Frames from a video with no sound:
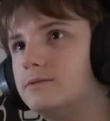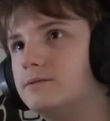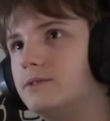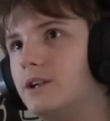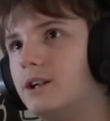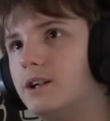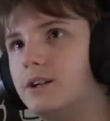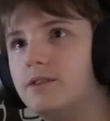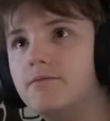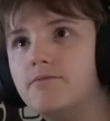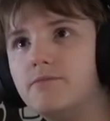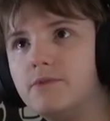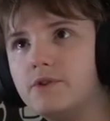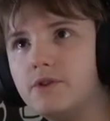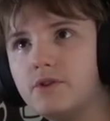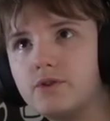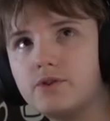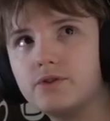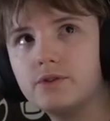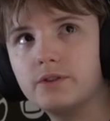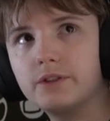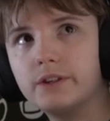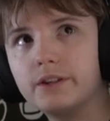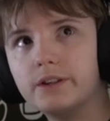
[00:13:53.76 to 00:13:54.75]
Uh,
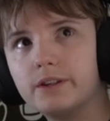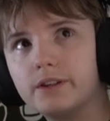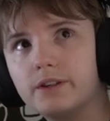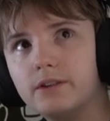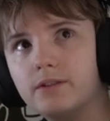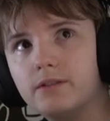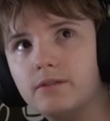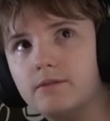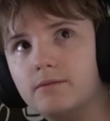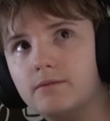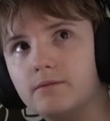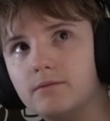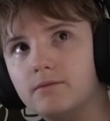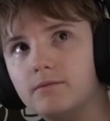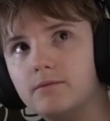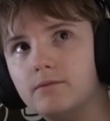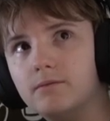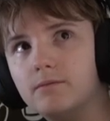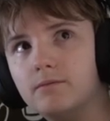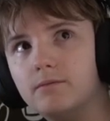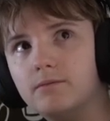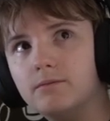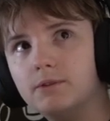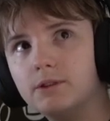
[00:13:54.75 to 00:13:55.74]
should I
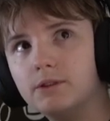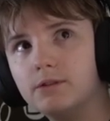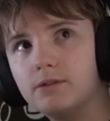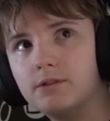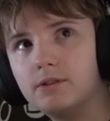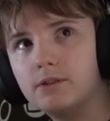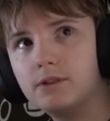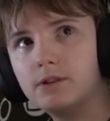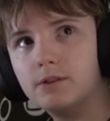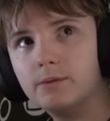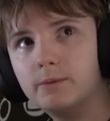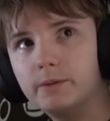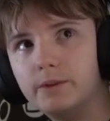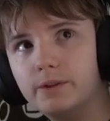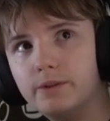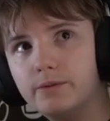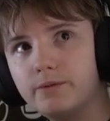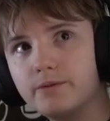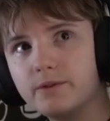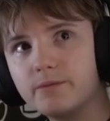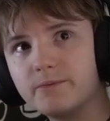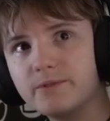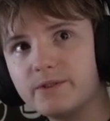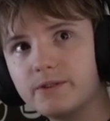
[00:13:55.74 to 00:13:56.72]
just go and do
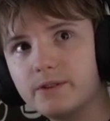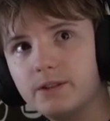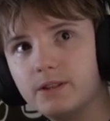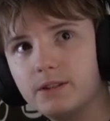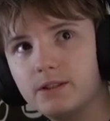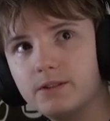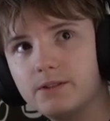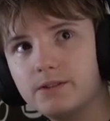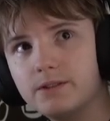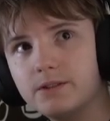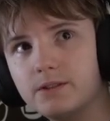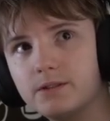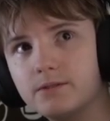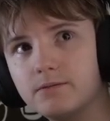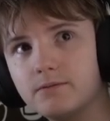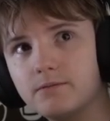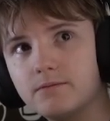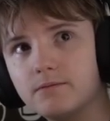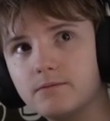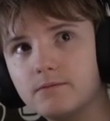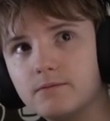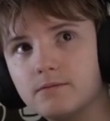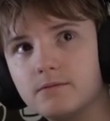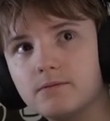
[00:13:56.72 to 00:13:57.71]
something else.
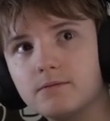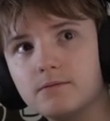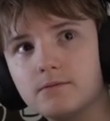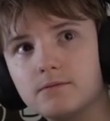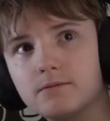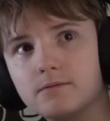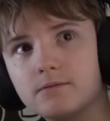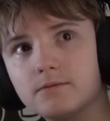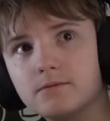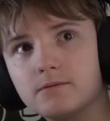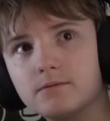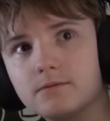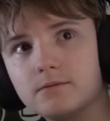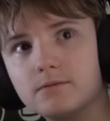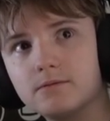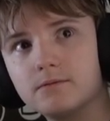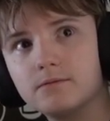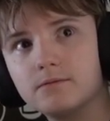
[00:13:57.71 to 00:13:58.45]
I will take.